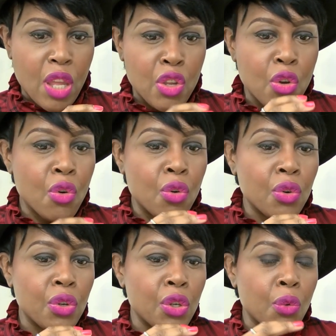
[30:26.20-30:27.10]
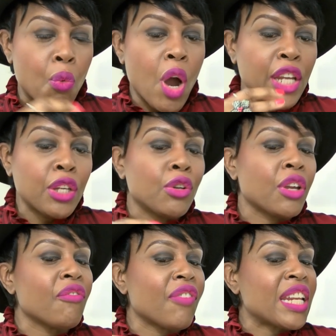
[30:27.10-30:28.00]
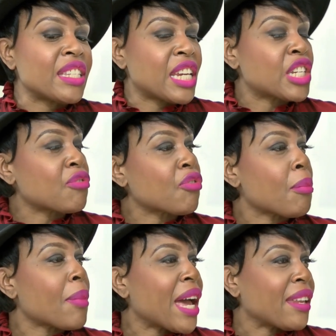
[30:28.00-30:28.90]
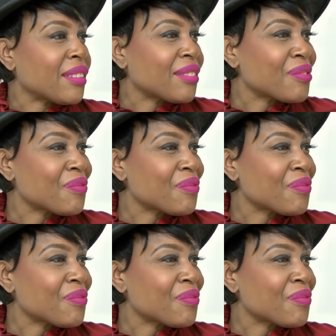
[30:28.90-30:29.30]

why are you looking for validation from man?